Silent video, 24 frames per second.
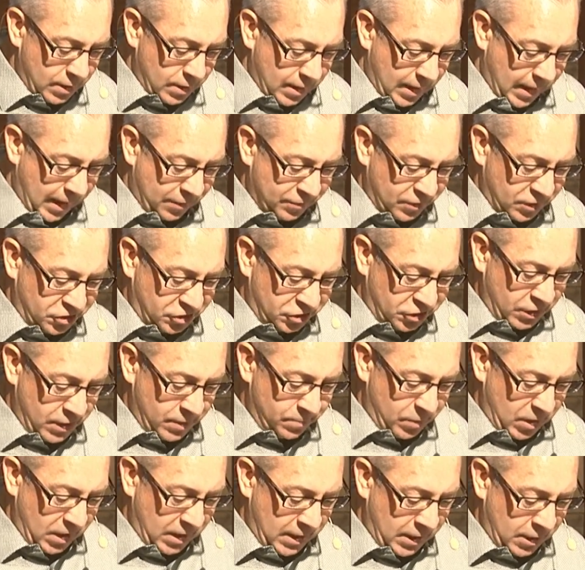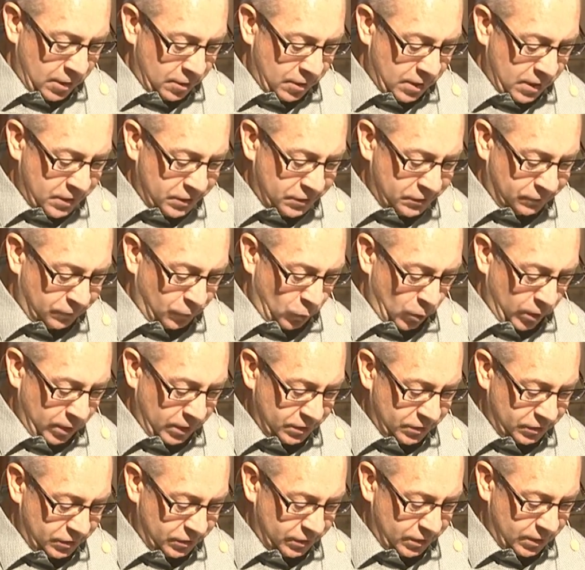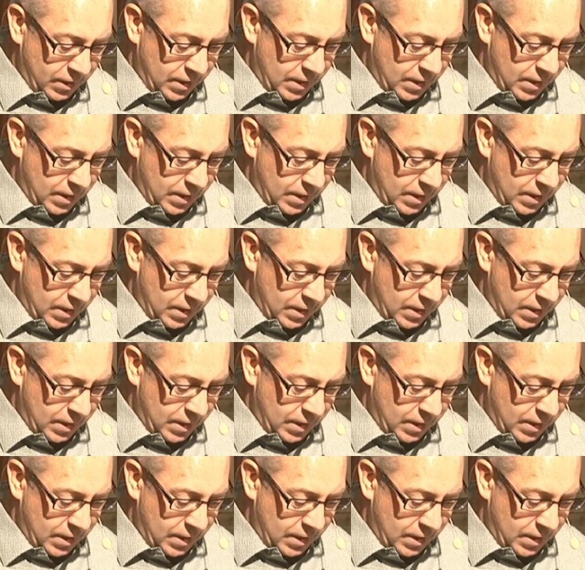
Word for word: and the sheep hear his voice,